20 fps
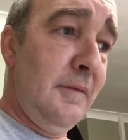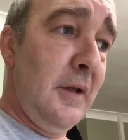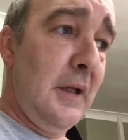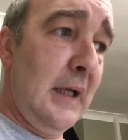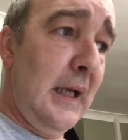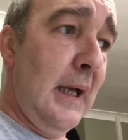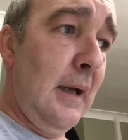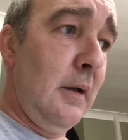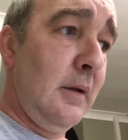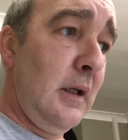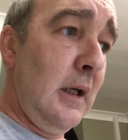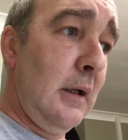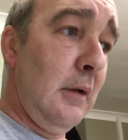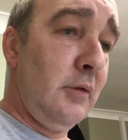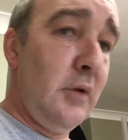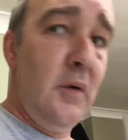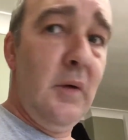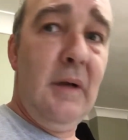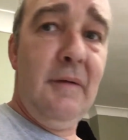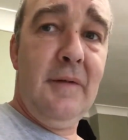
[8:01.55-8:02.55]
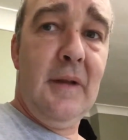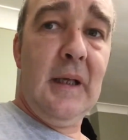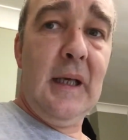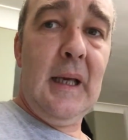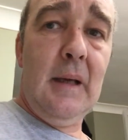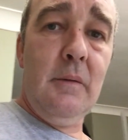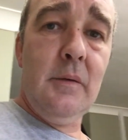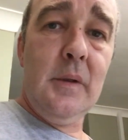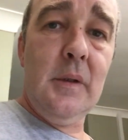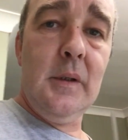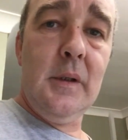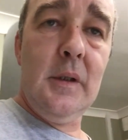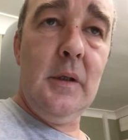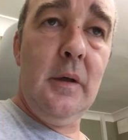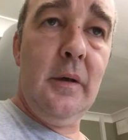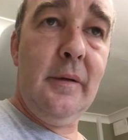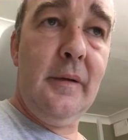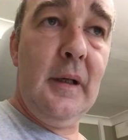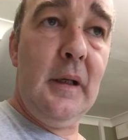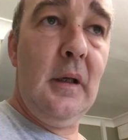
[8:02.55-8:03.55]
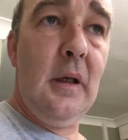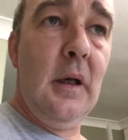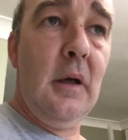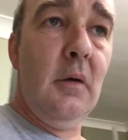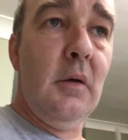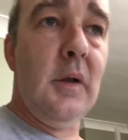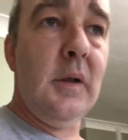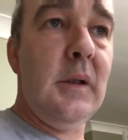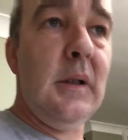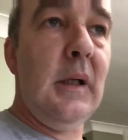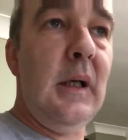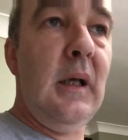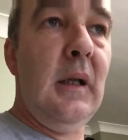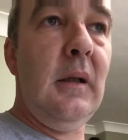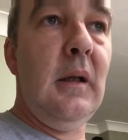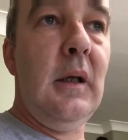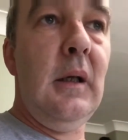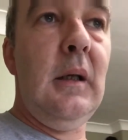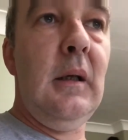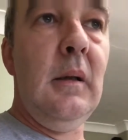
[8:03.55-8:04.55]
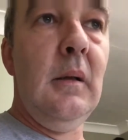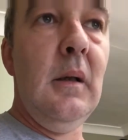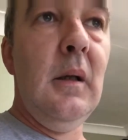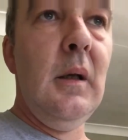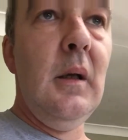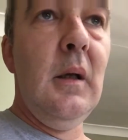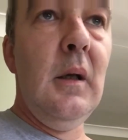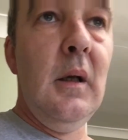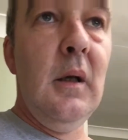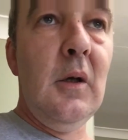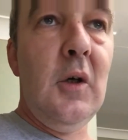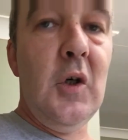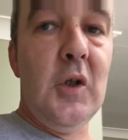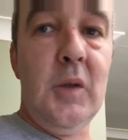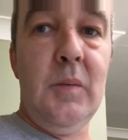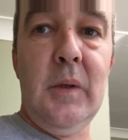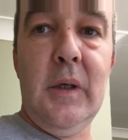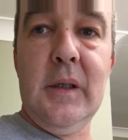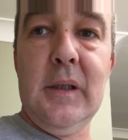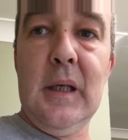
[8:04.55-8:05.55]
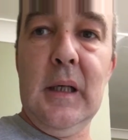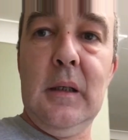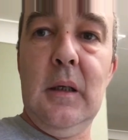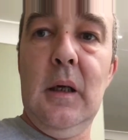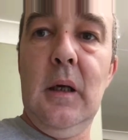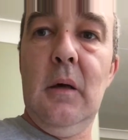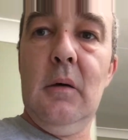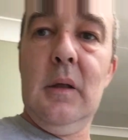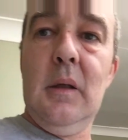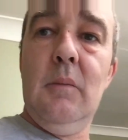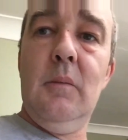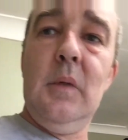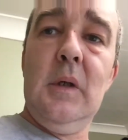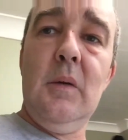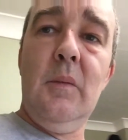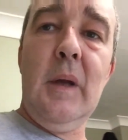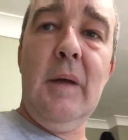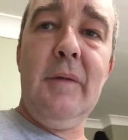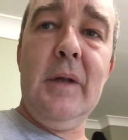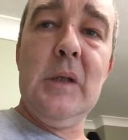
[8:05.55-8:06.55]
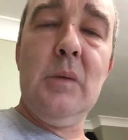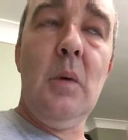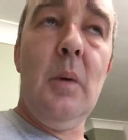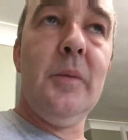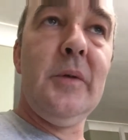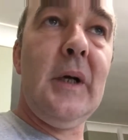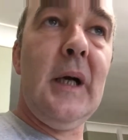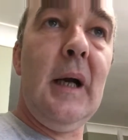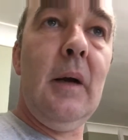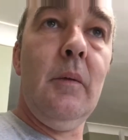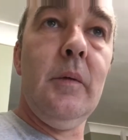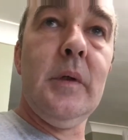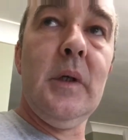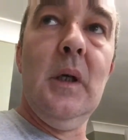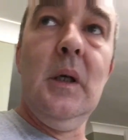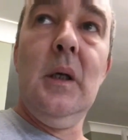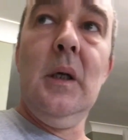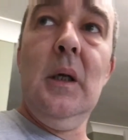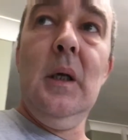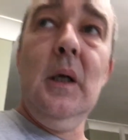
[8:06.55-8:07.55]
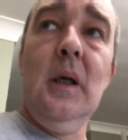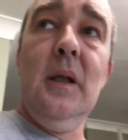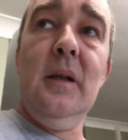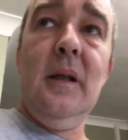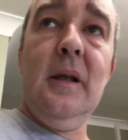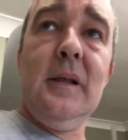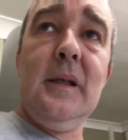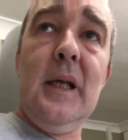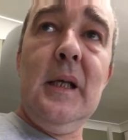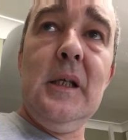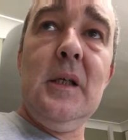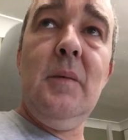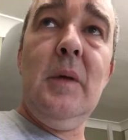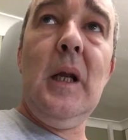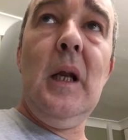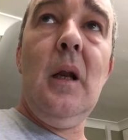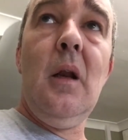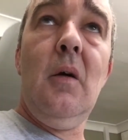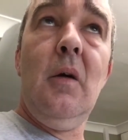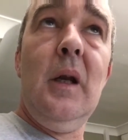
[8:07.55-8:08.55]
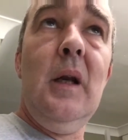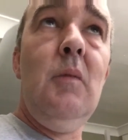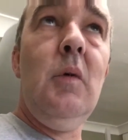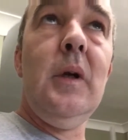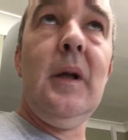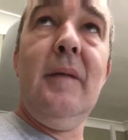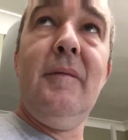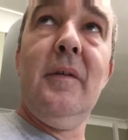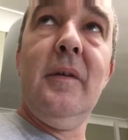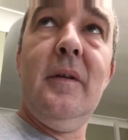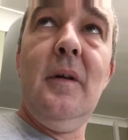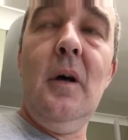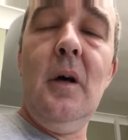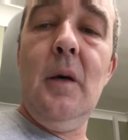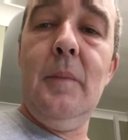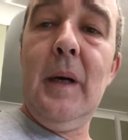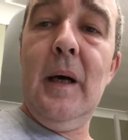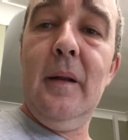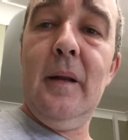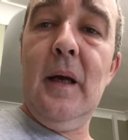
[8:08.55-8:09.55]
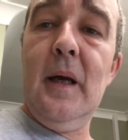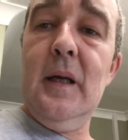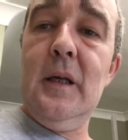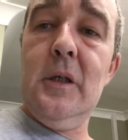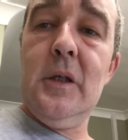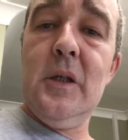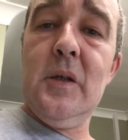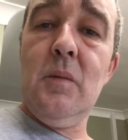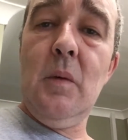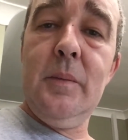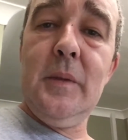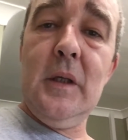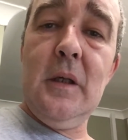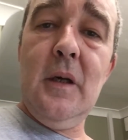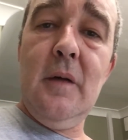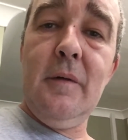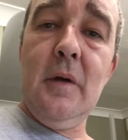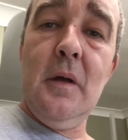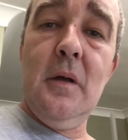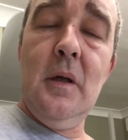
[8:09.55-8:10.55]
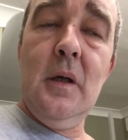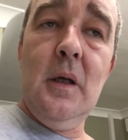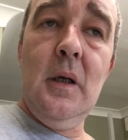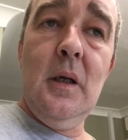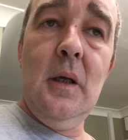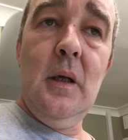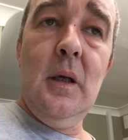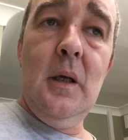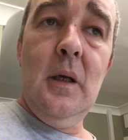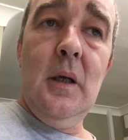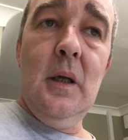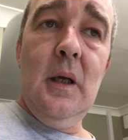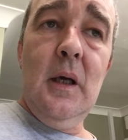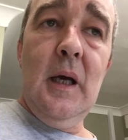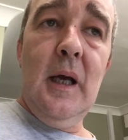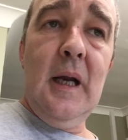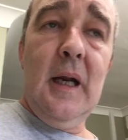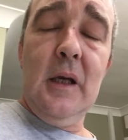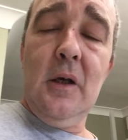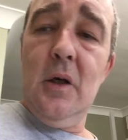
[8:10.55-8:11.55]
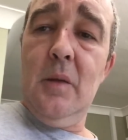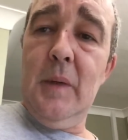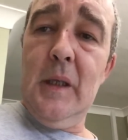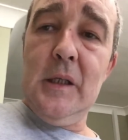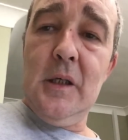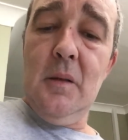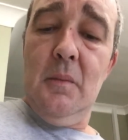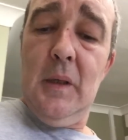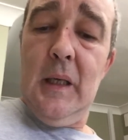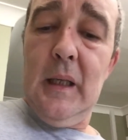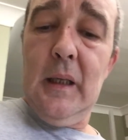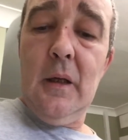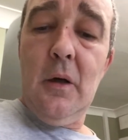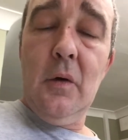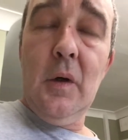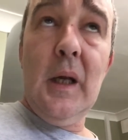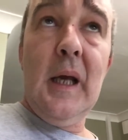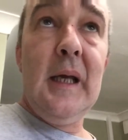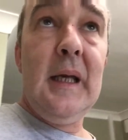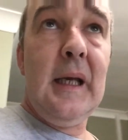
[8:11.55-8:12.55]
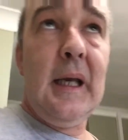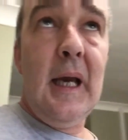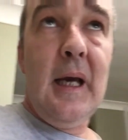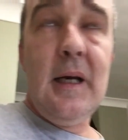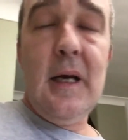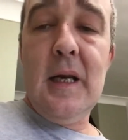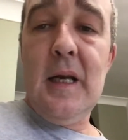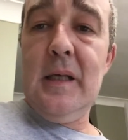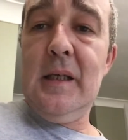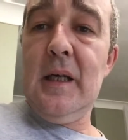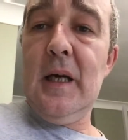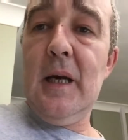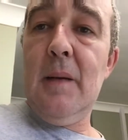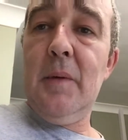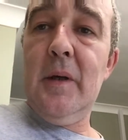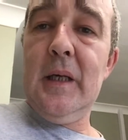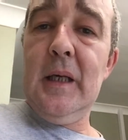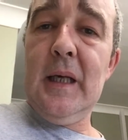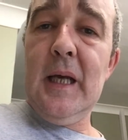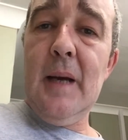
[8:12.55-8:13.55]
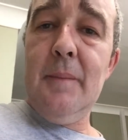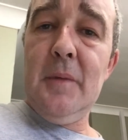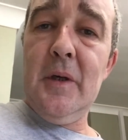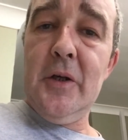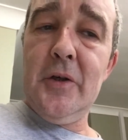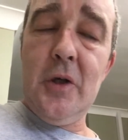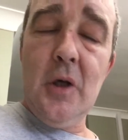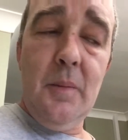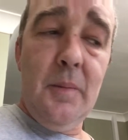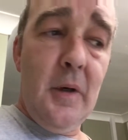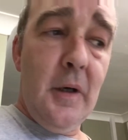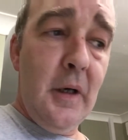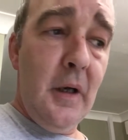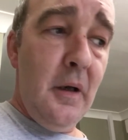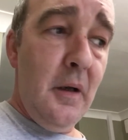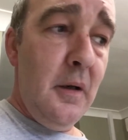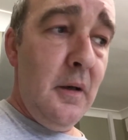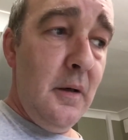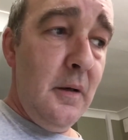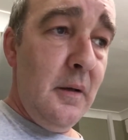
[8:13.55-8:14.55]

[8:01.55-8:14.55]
For the, you know, doing it for the council sort of thing, you know, because the customer had said, you know, can we have it swapped around? They'd have sent somebody along and he wouldn't even thought about that, he'd have just swapped it over. And it could have been some little old lady getting an entire bloody cabinet drop on her.